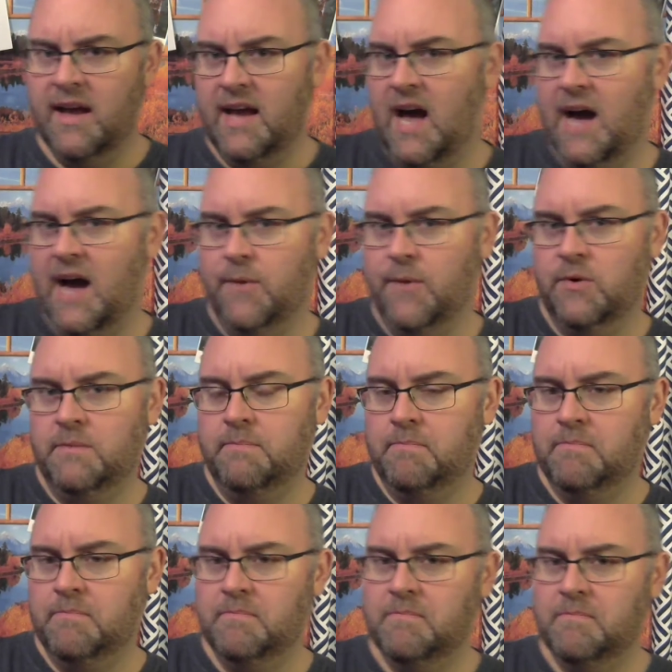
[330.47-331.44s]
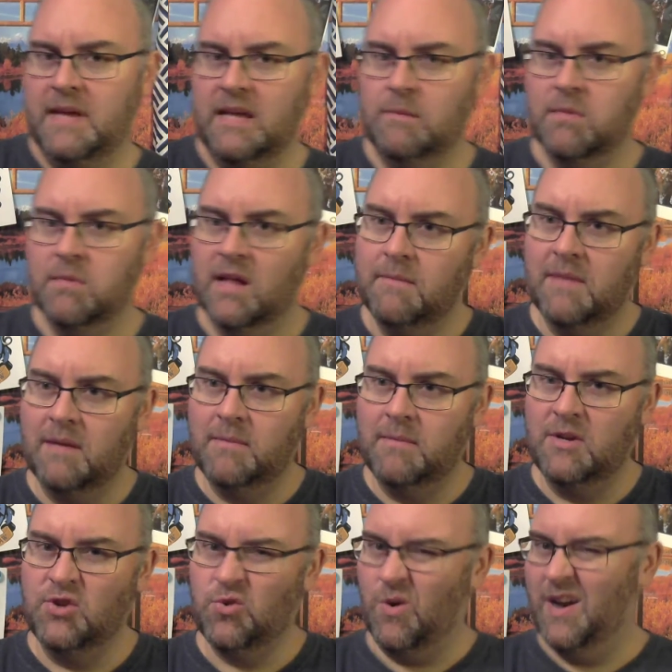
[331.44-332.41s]
I would pee blood
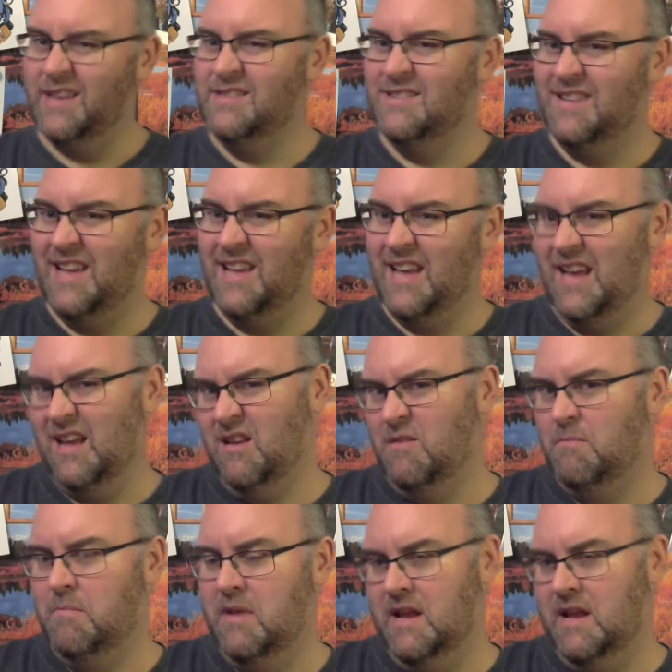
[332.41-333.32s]
maybe twice a day,